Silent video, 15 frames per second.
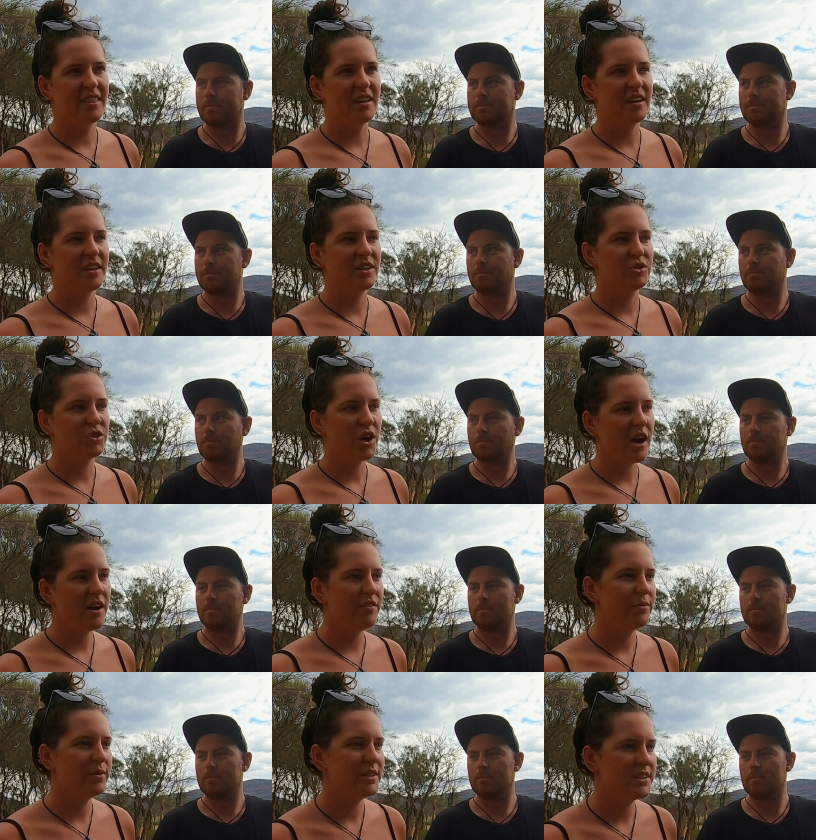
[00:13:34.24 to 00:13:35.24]
Speaker 1: the
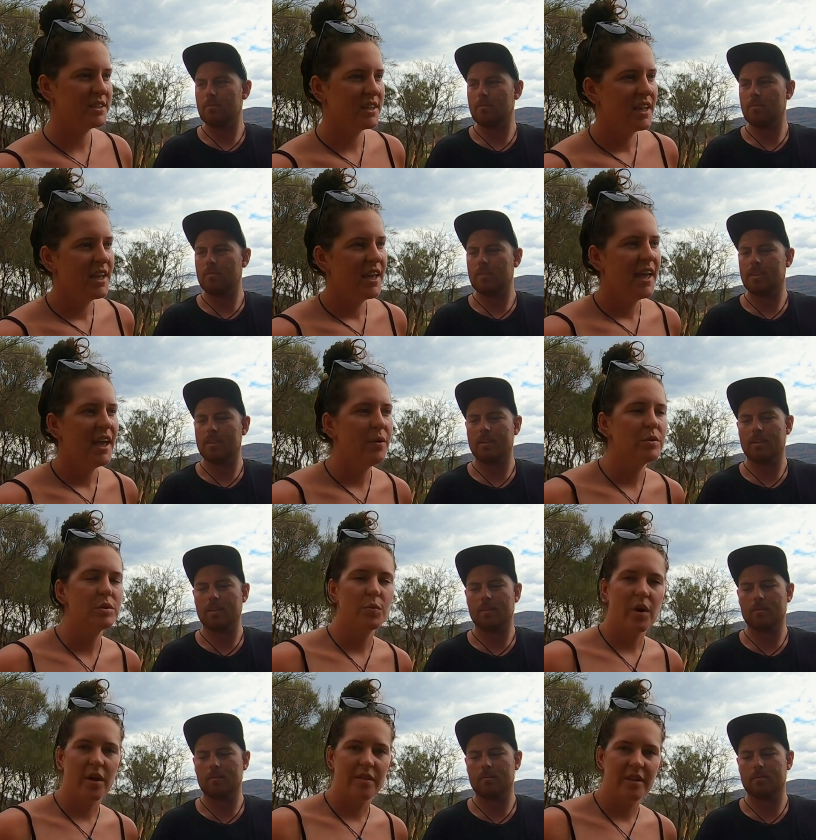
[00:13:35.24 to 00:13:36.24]
drive was it was
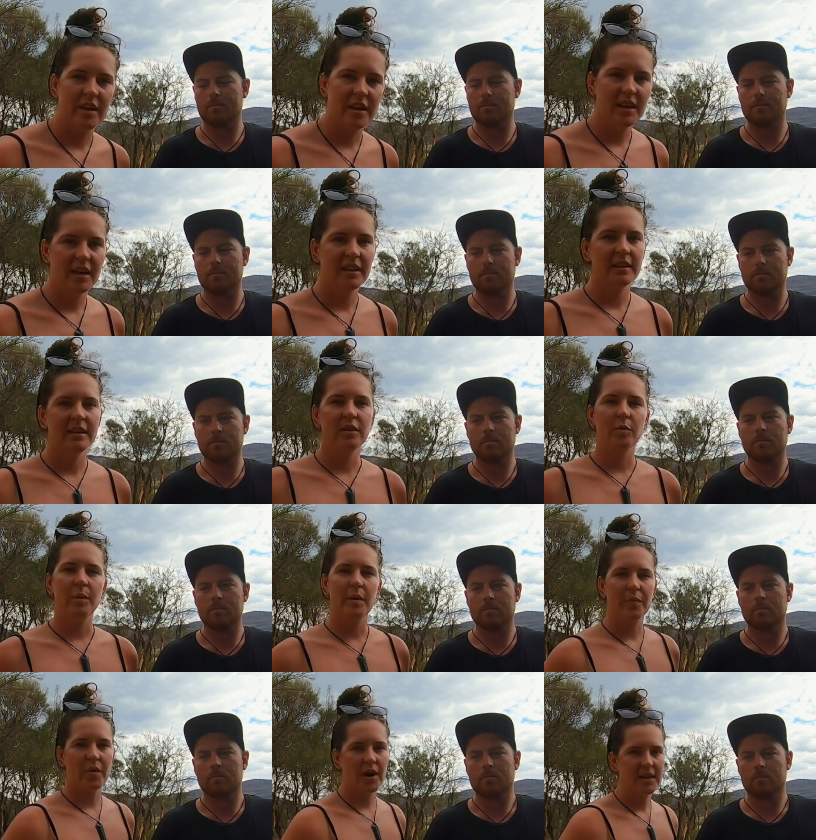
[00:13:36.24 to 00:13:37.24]
worth it. A little
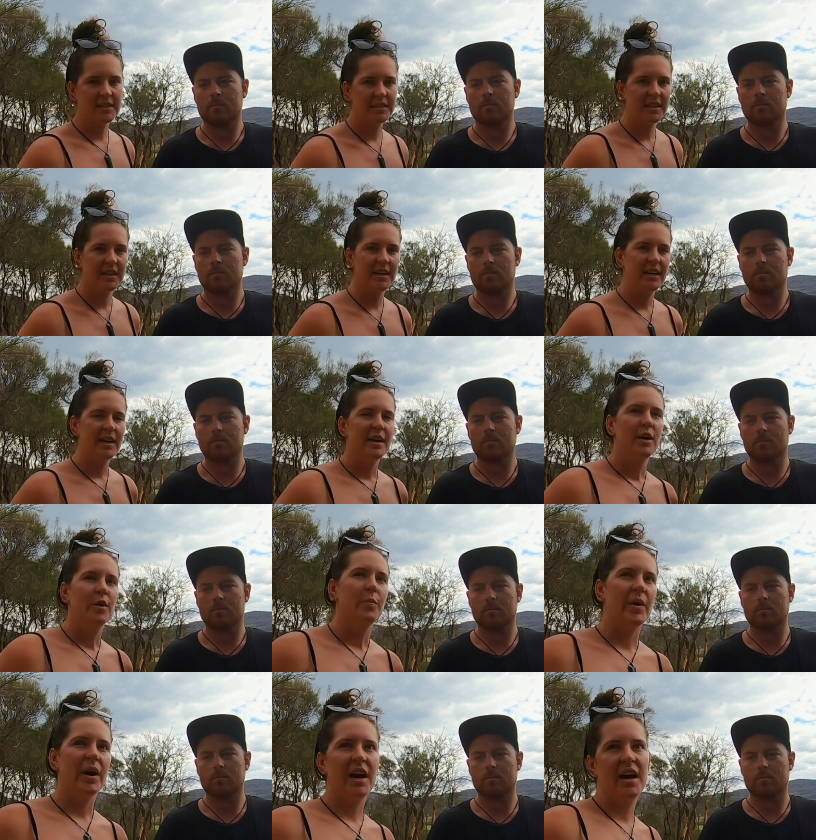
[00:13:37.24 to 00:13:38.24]
bit pricey,
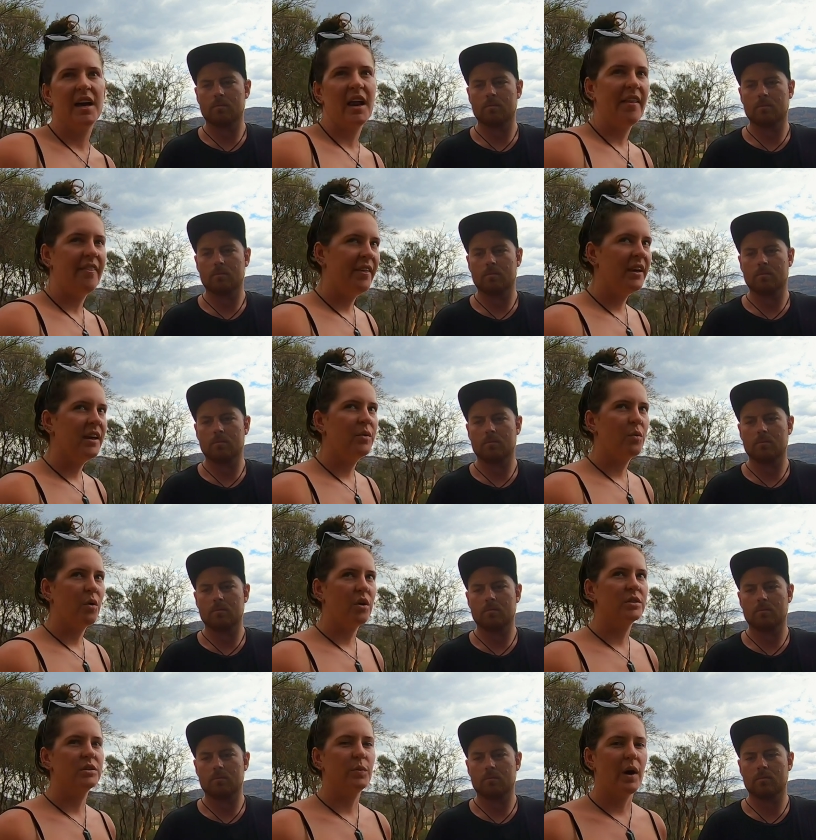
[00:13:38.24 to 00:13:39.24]
but I think it
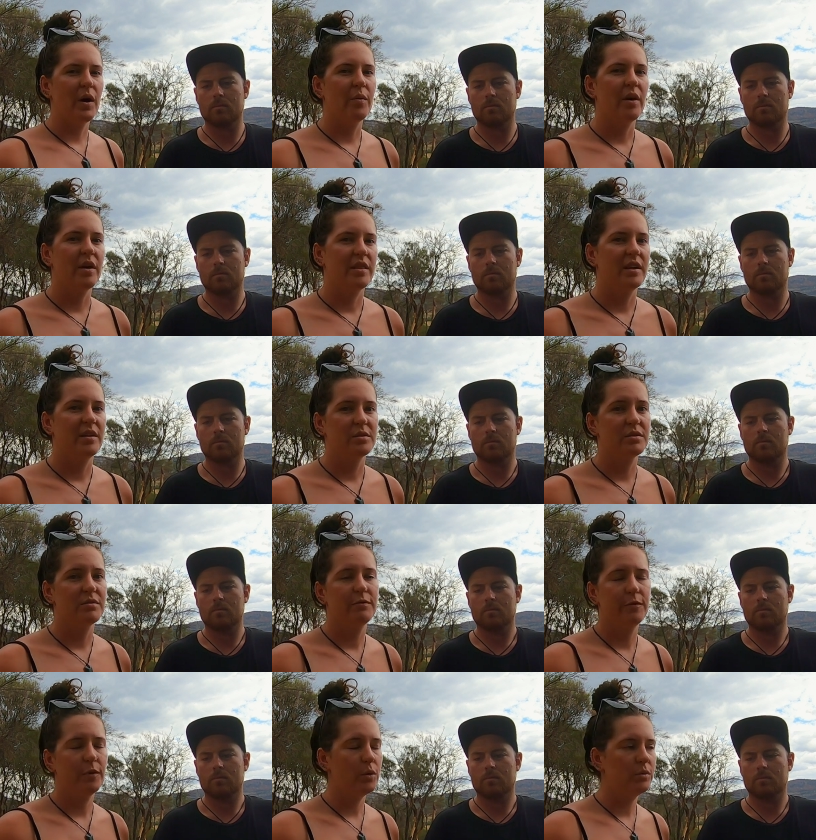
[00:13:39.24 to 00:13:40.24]
was well worth it. It was a
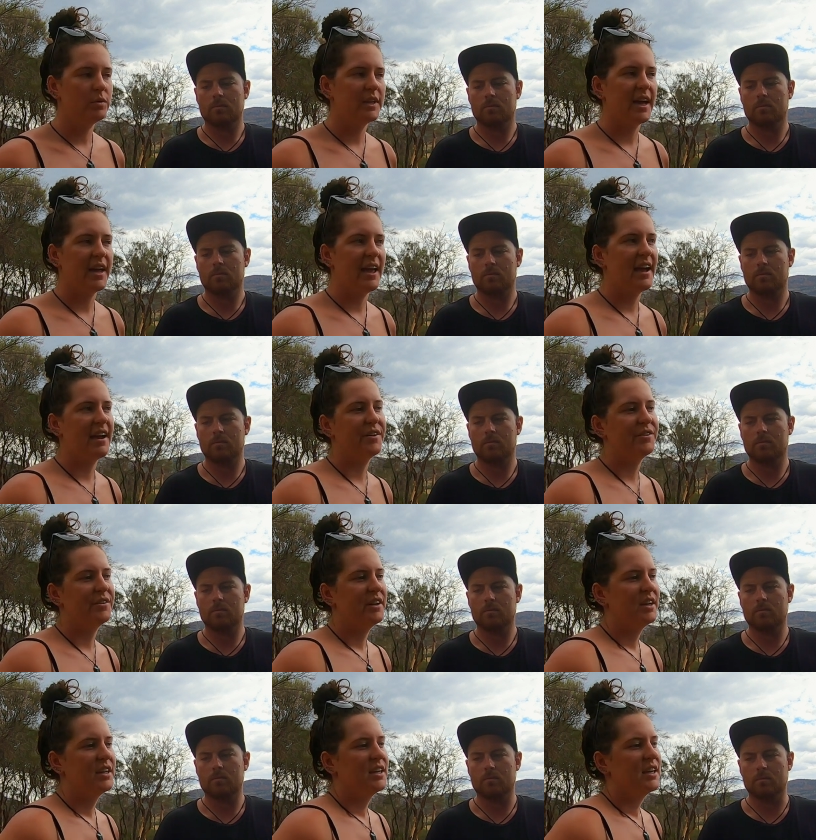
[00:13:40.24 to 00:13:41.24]
full day out.
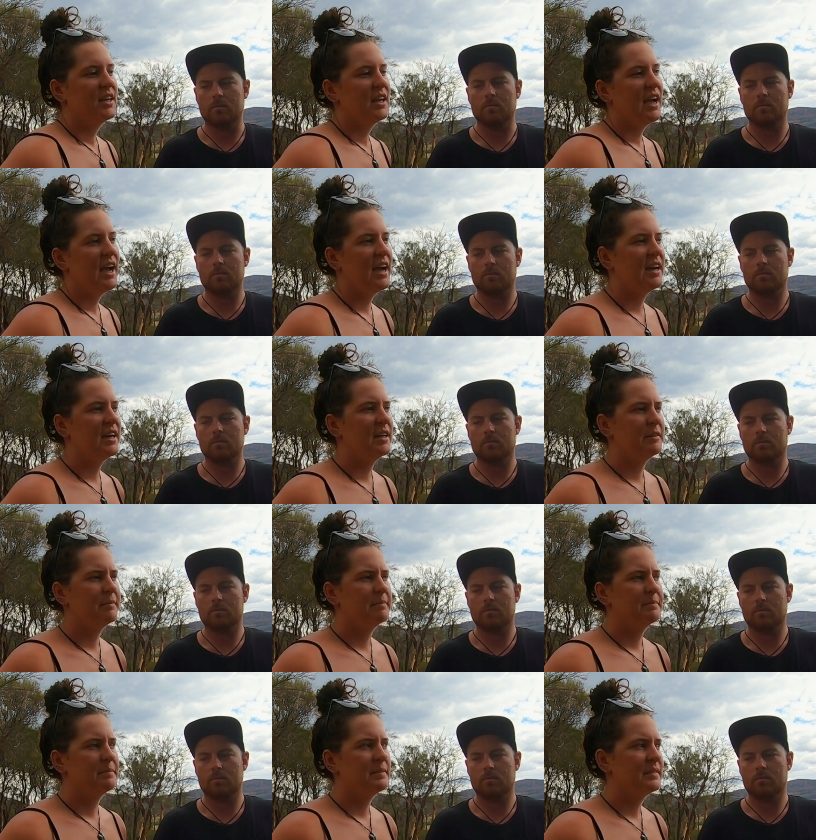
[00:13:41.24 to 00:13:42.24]
Mm.
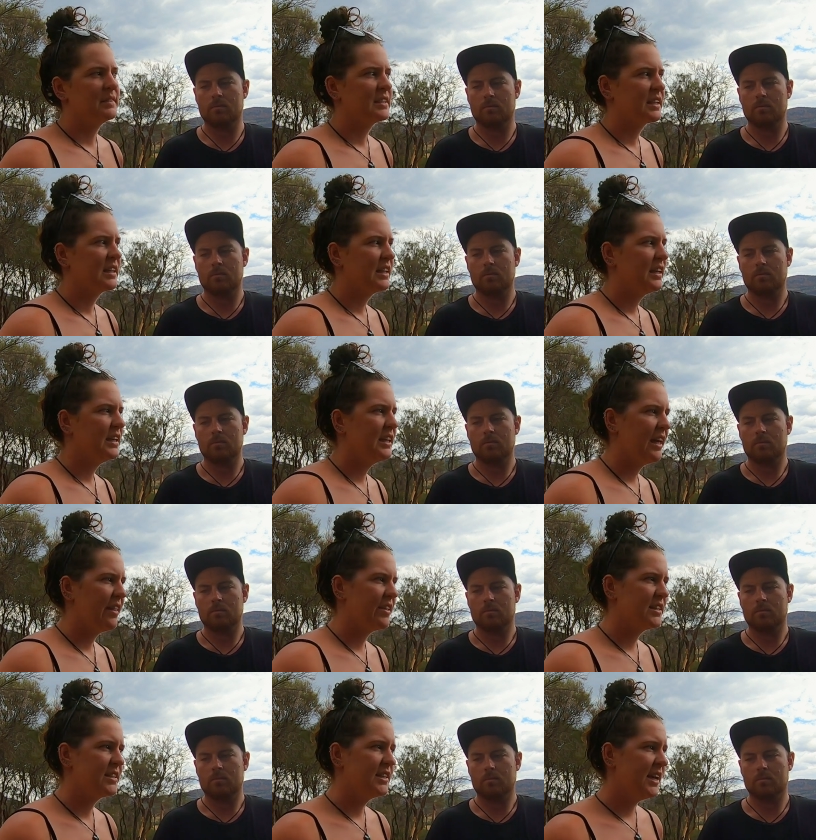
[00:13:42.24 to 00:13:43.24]
Um yeah,
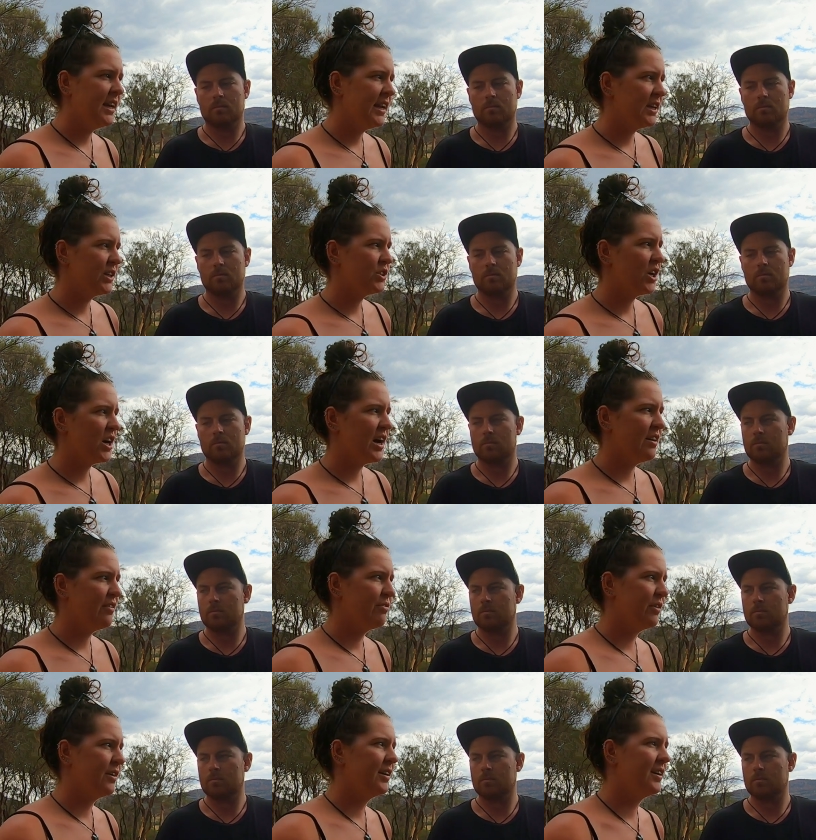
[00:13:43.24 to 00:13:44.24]
the scenic drive,